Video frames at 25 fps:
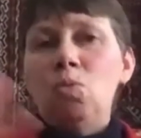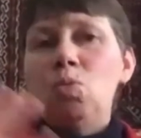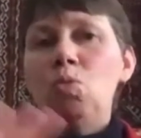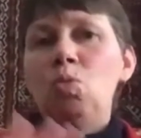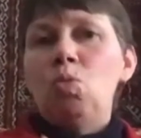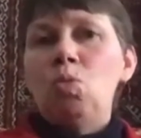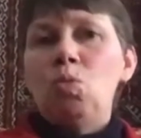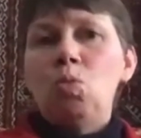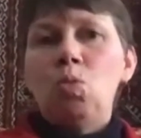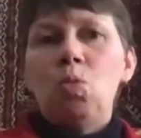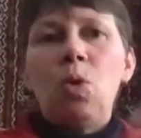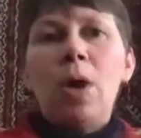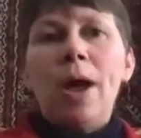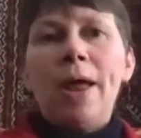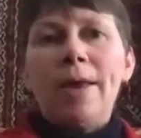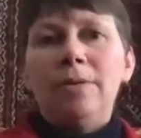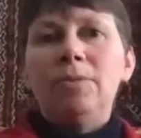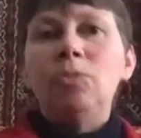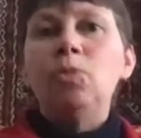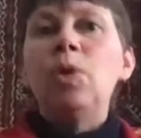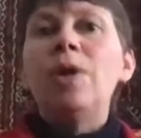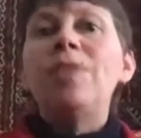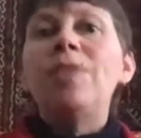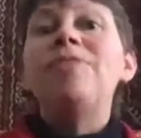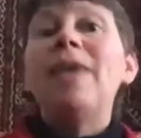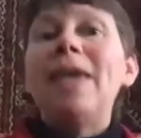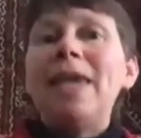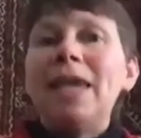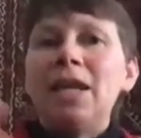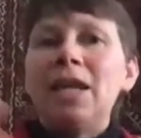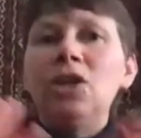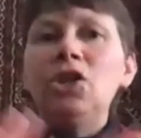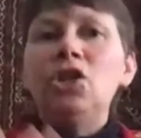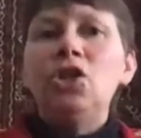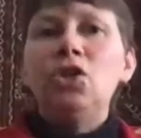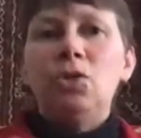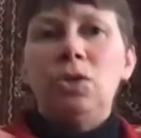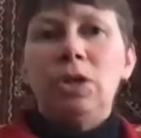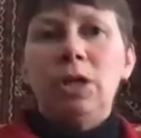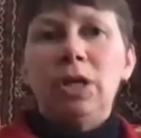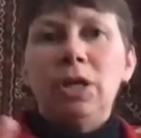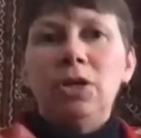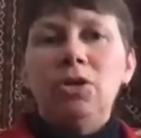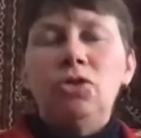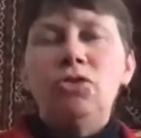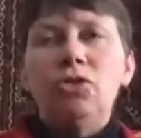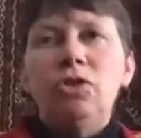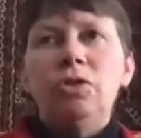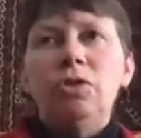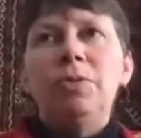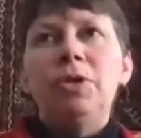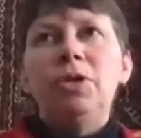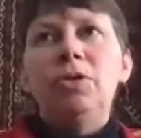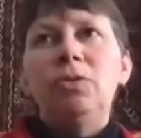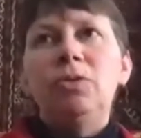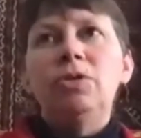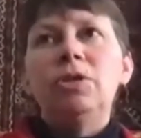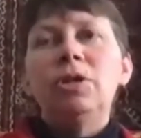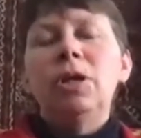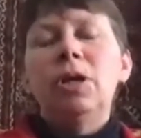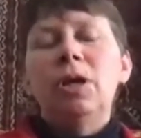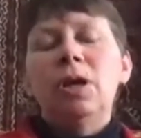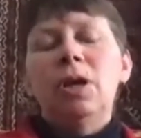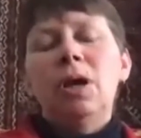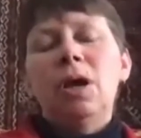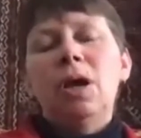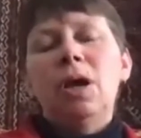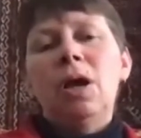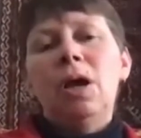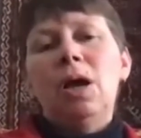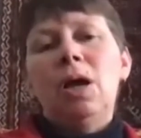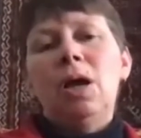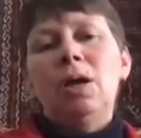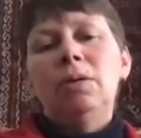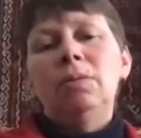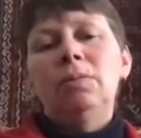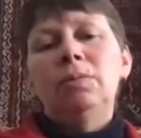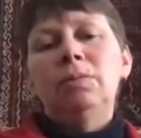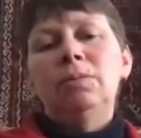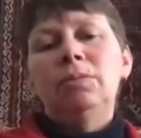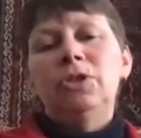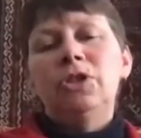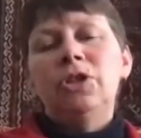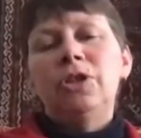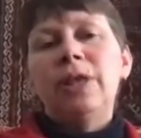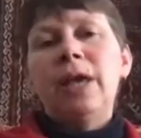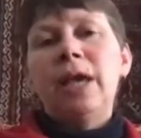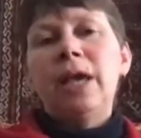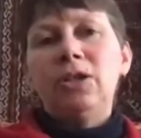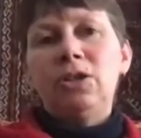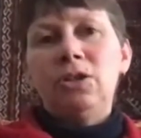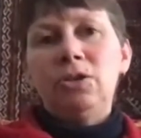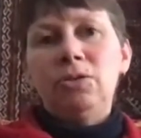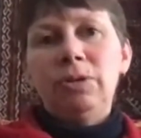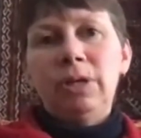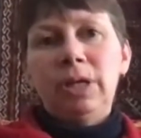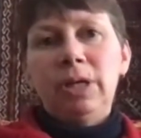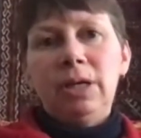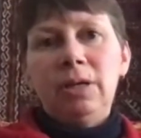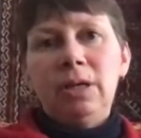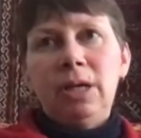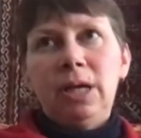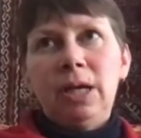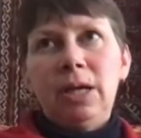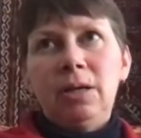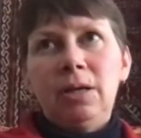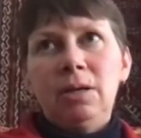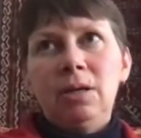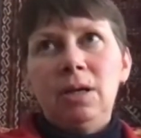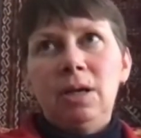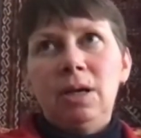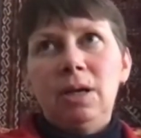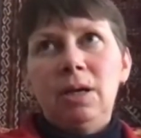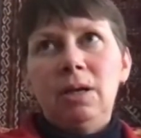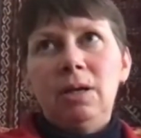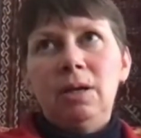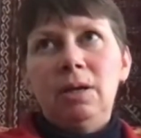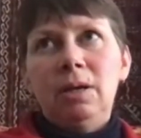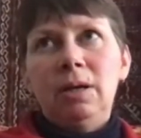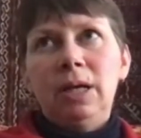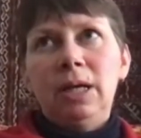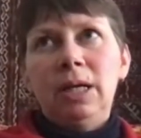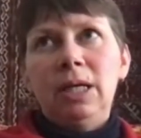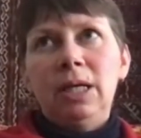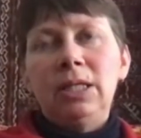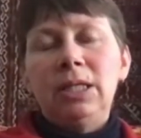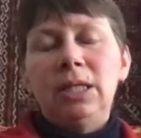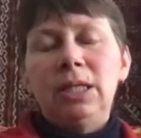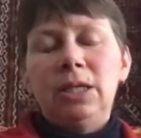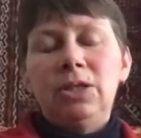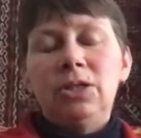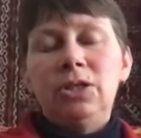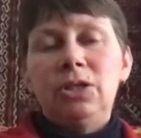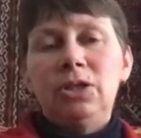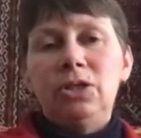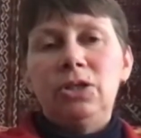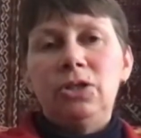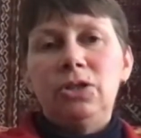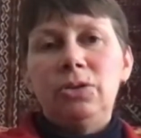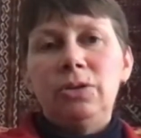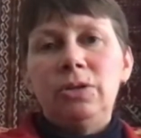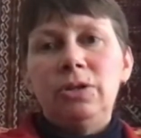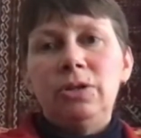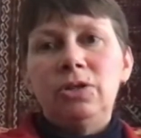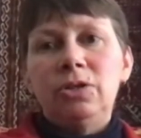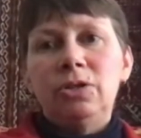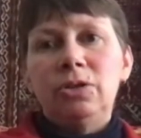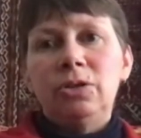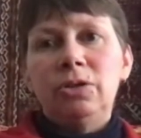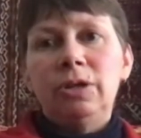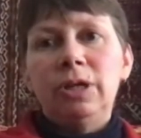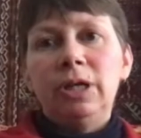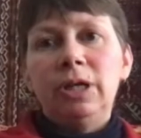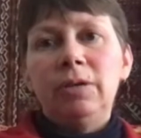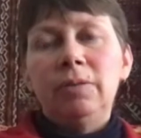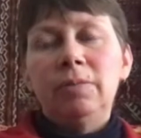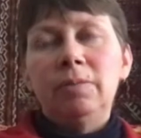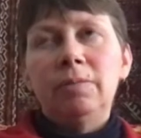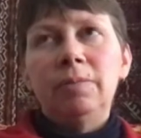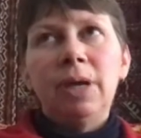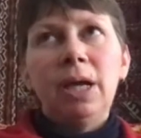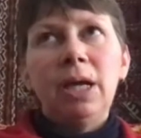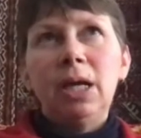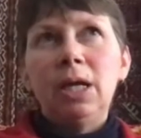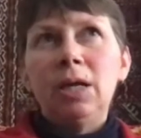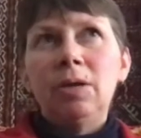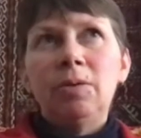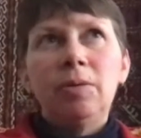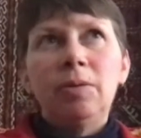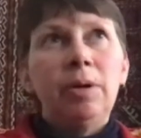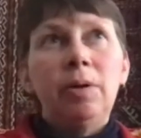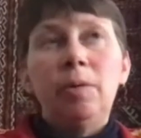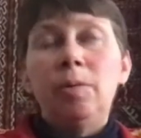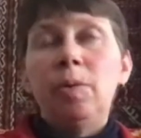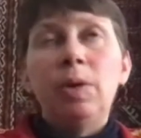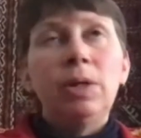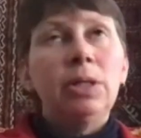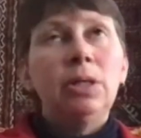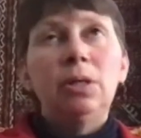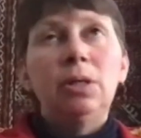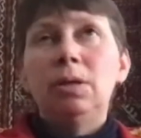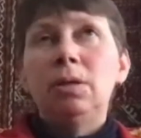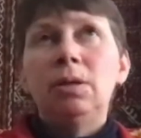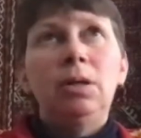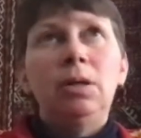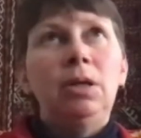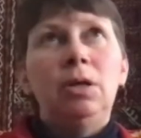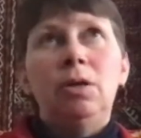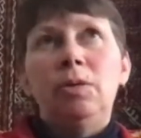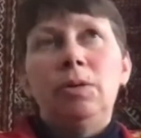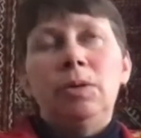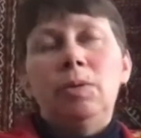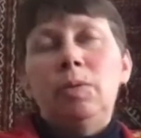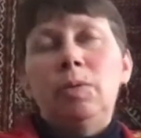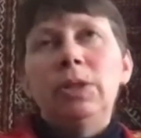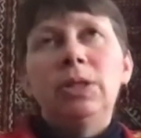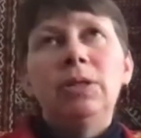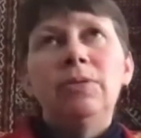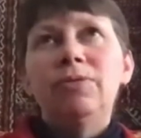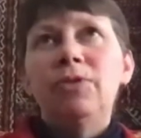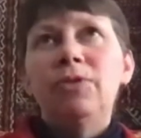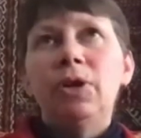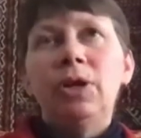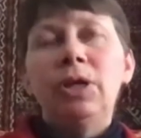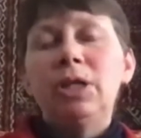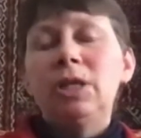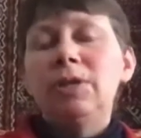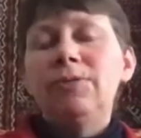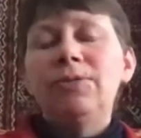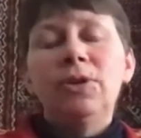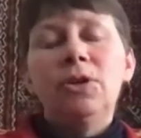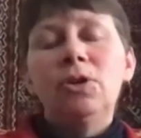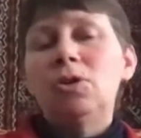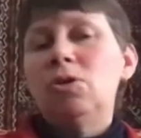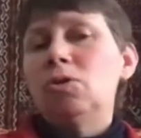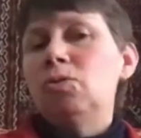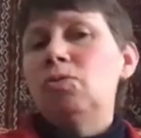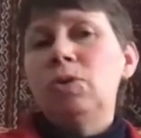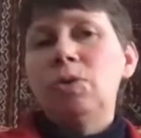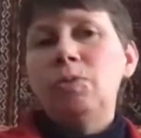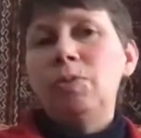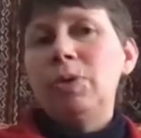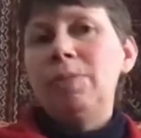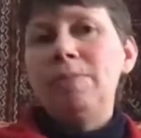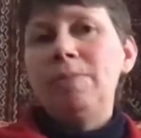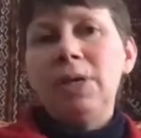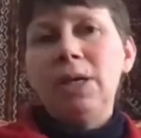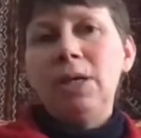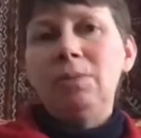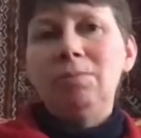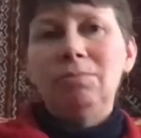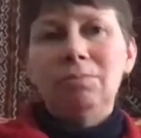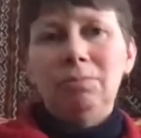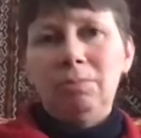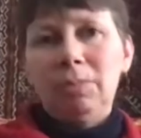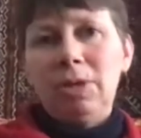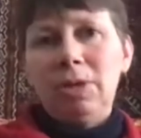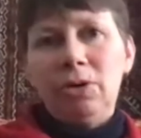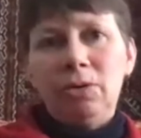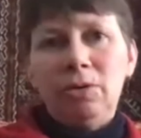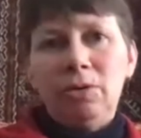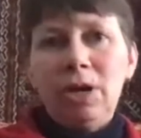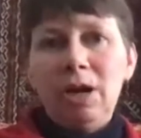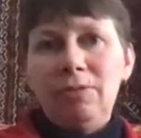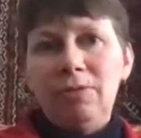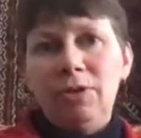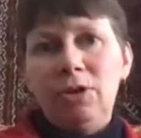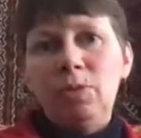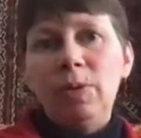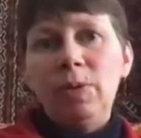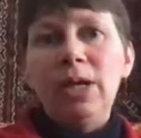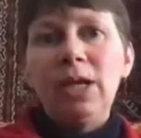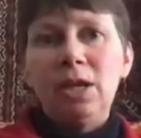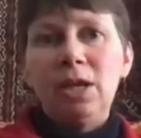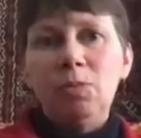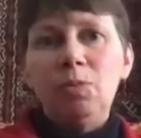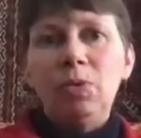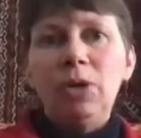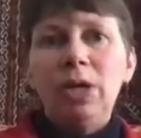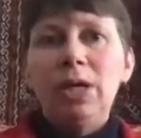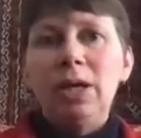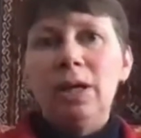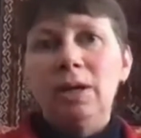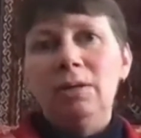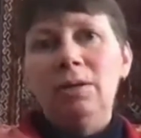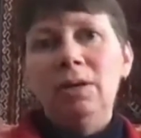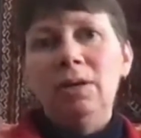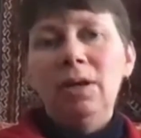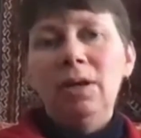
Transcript: what they can do to contribute to that unit and assist the students learning. But it wasn't, it wasn't very difficult when we meet, every week, and we can,